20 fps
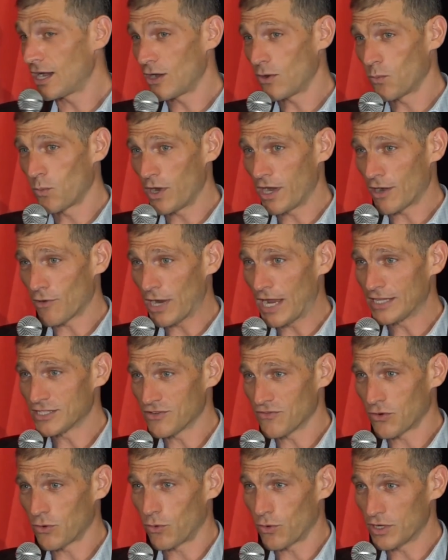whereas,
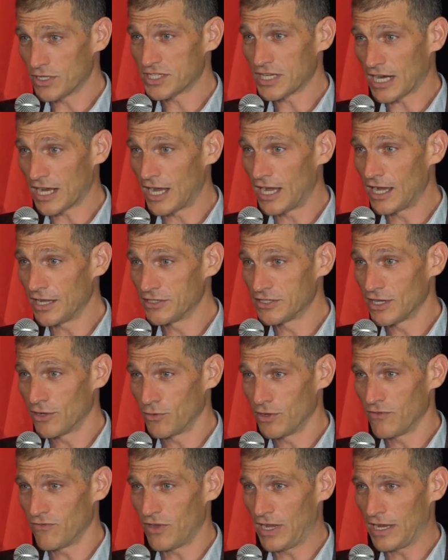of course, a
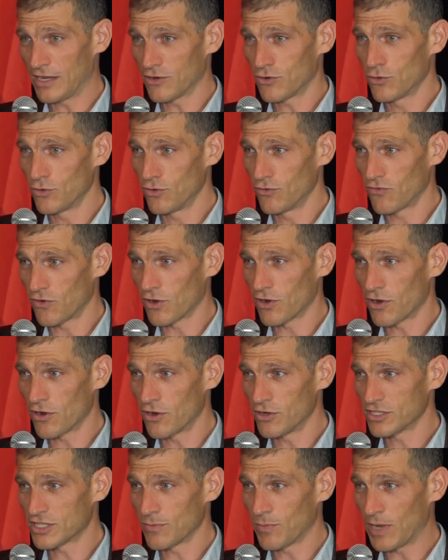condo in Vancouver earns